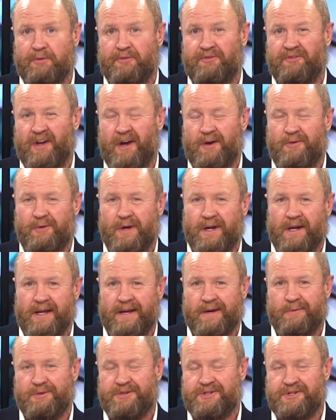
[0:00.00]
So really,
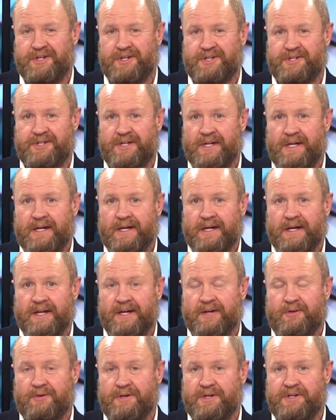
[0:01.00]
it was just an
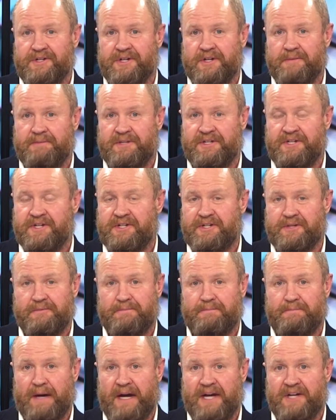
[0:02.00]
increase in
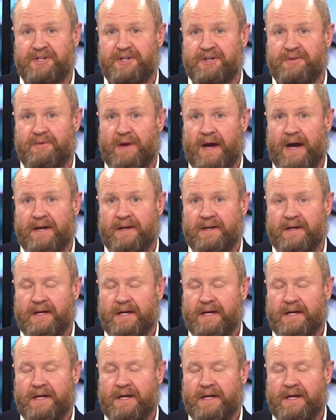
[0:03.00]
participation rate.